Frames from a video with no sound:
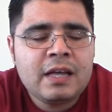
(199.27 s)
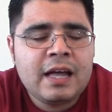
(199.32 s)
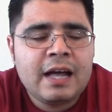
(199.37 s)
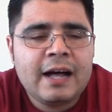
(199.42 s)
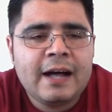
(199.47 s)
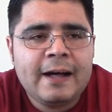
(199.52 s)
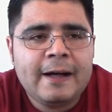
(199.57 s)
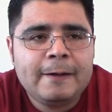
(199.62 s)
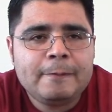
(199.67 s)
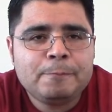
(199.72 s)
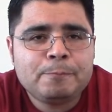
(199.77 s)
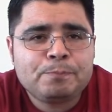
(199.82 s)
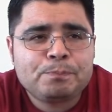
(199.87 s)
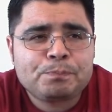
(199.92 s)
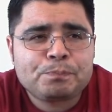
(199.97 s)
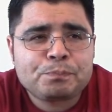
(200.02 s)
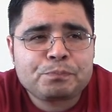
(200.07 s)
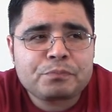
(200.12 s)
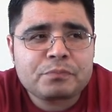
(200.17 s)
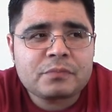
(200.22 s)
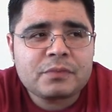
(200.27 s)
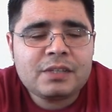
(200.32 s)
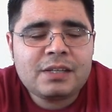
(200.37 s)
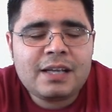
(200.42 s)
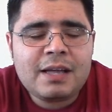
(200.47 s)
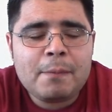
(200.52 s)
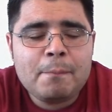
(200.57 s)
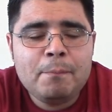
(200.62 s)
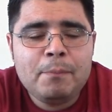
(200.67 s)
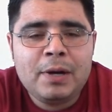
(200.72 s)
Um,
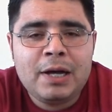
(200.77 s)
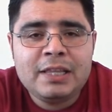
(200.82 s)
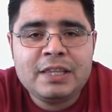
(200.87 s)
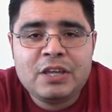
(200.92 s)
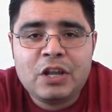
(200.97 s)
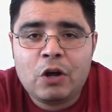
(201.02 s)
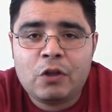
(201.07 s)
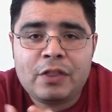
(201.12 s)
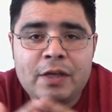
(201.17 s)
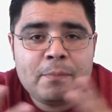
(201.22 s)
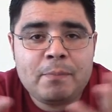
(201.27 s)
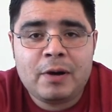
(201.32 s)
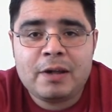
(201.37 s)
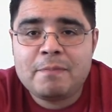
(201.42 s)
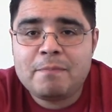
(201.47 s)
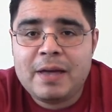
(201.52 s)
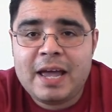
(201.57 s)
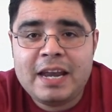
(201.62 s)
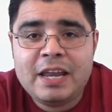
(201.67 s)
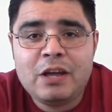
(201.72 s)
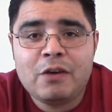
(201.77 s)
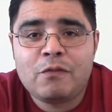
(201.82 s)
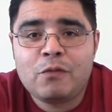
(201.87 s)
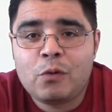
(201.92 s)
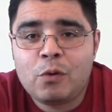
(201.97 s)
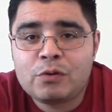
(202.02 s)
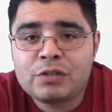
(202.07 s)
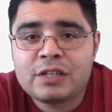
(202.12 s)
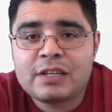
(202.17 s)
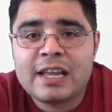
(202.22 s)
but you know, they bought many, of
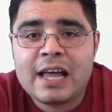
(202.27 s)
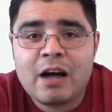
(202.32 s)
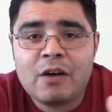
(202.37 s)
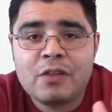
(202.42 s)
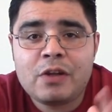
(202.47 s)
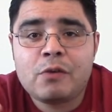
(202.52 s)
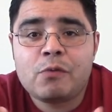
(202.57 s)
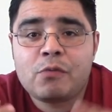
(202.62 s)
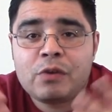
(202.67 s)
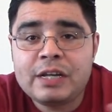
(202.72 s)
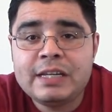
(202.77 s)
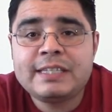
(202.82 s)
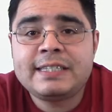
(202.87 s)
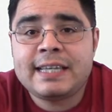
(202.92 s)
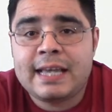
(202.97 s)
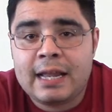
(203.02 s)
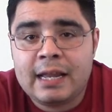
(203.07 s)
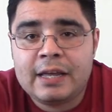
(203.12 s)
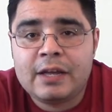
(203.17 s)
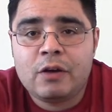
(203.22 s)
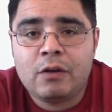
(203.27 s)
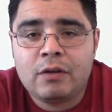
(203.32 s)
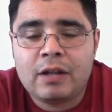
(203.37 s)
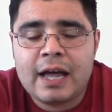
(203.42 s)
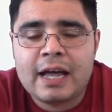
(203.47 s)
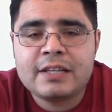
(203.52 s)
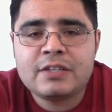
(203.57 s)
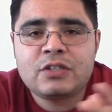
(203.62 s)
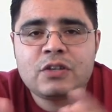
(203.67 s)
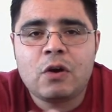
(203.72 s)
course, and now they're reselling
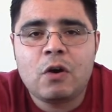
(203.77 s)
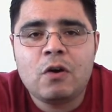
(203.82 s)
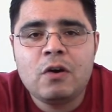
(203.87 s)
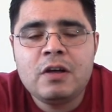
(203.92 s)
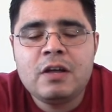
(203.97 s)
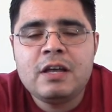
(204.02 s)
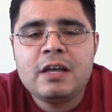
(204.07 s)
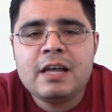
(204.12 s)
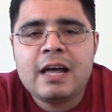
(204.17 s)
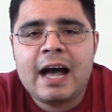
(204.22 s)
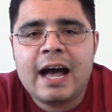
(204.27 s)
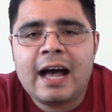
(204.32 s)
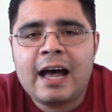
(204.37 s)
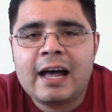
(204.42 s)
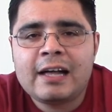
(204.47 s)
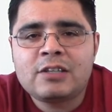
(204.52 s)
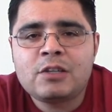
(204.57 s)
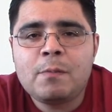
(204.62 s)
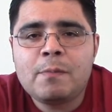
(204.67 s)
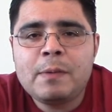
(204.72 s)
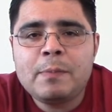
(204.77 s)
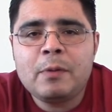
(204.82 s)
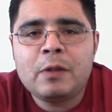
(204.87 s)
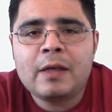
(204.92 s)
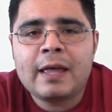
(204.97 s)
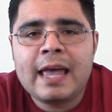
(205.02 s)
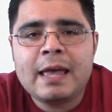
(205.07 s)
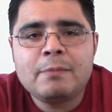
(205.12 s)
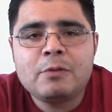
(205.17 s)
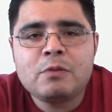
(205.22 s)
online. So uh, some
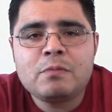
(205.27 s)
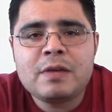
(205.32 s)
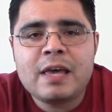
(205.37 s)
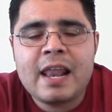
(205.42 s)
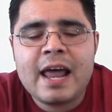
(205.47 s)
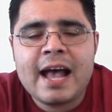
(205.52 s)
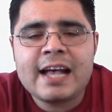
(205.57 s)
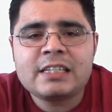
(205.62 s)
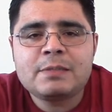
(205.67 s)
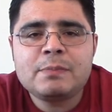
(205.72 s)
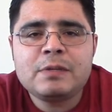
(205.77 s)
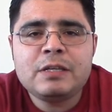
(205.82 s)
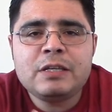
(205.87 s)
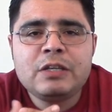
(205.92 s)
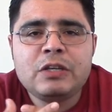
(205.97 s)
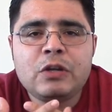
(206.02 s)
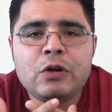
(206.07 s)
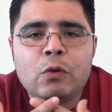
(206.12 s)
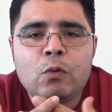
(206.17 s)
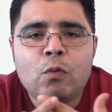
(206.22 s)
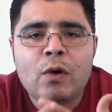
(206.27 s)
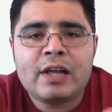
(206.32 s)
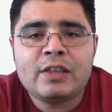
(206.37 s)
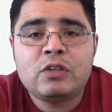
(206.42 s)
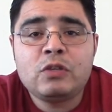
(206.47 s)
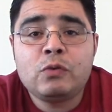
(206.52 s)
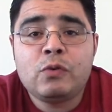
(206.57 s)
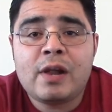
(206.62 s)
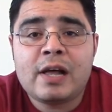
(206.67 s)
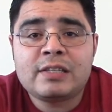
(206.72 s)
people came to me and asked me, you know,
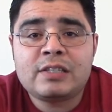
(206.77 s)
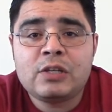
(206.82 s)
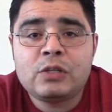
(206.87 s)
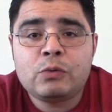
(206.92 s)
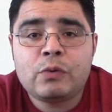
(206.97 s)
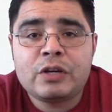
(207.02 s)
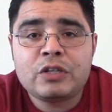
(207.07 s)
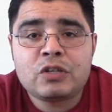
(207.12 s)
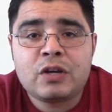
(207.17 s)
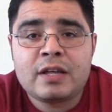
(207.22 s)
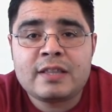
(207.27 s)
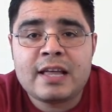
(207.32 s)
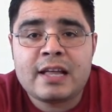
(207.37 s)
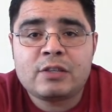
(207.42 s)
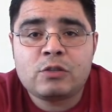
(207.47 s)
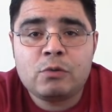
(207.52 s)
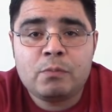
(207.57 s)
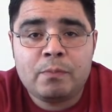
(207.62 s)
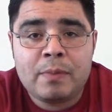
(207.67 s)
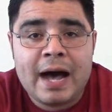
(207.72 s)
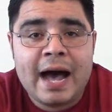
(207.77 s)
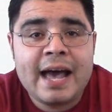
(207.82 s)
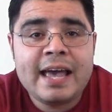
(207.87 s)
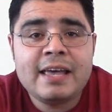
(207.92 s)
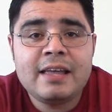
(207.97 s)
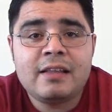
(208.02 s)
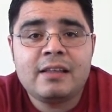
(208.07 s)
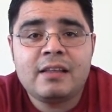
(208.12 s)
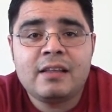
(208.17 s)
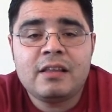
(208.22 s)
what to do in a situation like that. To buy
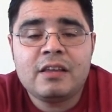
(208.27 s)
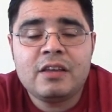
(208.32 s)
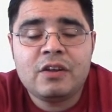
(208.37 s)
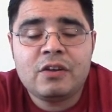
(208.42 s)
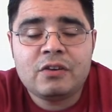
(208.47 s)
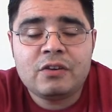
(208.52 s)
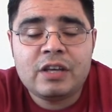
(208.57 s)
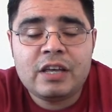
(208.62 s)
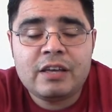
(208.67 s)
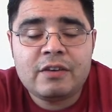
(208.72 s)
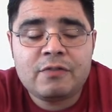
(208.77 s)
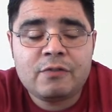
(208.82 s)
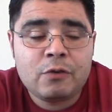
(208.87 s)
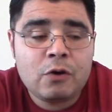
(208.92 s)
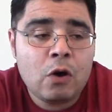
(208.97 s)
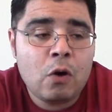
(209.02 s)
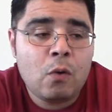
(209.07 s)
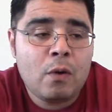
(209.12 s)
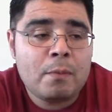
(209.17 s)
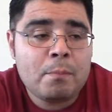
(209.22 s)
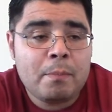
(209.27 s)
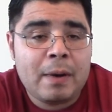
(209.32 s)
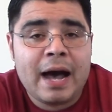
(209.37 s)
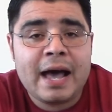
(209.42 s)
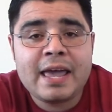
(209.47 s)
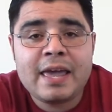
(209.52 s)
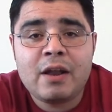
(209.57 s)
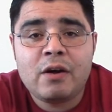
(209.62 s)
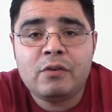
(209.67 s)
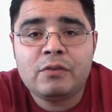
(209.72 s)
it, you know, if go and
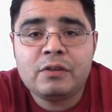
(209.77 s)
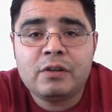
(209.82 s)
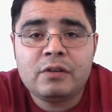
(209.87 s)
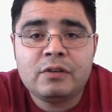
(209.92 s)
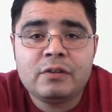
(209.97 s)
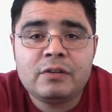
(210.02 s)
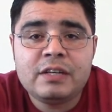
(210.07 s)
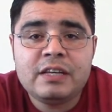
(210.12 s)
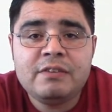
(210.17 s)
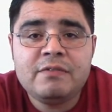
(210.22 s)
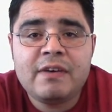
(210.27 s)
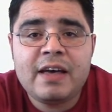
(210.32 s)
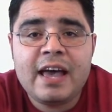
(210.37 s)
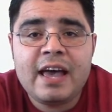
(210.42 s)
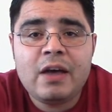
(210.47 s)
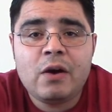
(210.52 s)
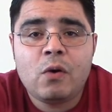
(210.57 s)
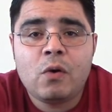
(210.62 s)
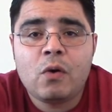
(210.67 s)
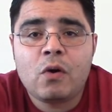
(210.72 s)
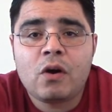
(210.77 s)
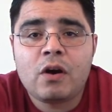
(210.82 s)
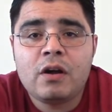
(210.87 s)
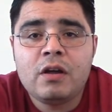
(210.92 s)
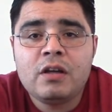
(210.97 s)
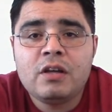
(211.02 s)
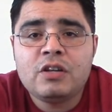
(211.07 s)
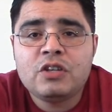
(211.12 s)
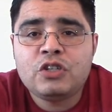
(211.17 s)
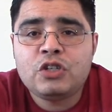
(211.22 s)
buy it on, on eBay or
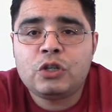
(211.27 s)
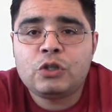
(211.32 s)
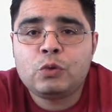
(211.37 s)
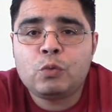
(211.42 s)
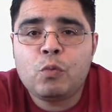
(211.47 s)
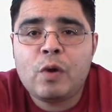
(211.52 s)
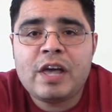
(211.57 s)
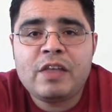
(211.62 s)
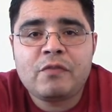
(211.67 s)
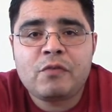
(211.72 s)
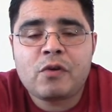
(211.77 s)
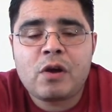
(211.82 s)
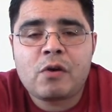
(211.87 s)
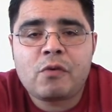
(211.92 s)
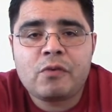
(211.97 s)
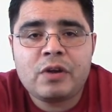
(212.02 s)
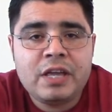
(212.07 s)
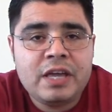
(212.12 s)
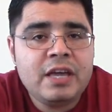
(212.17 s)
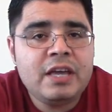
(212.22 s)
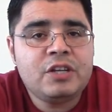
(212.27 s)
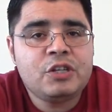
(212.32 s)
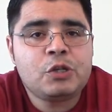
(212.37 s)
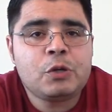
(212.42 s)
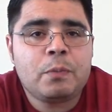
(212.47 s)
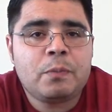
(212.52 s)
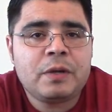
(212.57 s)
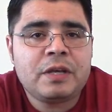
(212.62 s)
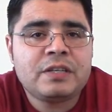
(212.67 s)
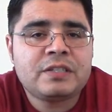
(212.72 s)
just wait for a
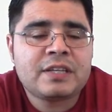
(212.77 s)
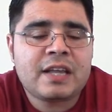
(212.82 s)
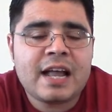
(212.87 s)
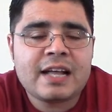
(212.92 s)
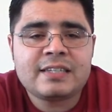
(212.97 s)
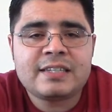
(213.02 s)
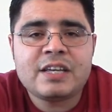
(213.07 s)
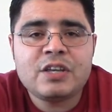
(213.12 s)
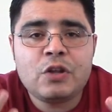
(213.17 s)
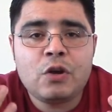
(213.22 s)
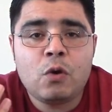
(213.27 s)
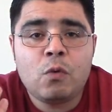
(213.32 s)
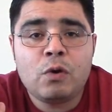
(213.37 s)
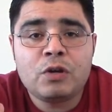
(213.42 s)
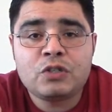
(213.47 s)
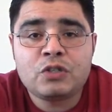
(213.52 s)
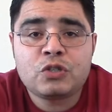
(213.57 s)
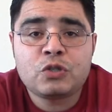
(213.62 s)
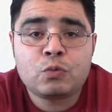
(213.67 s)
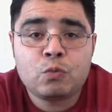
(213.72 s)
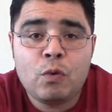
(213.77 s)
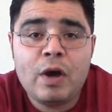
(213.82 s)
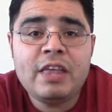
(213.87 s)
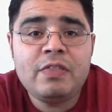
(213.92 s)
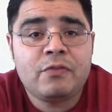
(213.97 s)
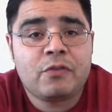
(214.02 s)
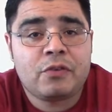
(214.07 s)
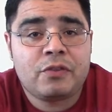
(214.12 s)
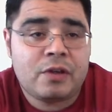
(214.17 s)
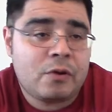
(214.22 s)
reissue piece. And I said, you know what, just
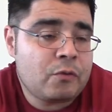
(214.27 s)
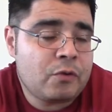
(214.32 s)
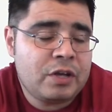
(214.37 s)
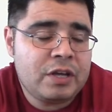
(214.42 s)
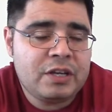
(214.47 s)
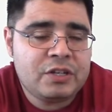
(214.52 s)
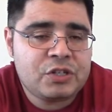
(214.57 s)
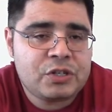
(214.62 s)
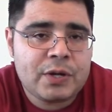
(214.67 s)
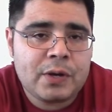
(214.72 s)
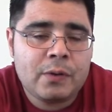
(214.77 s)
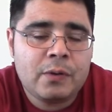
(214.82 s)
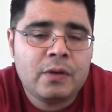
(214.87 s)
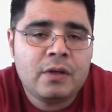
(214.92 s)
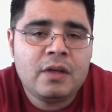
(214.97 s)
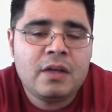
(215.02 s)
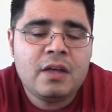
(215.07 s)
wait for the reissue.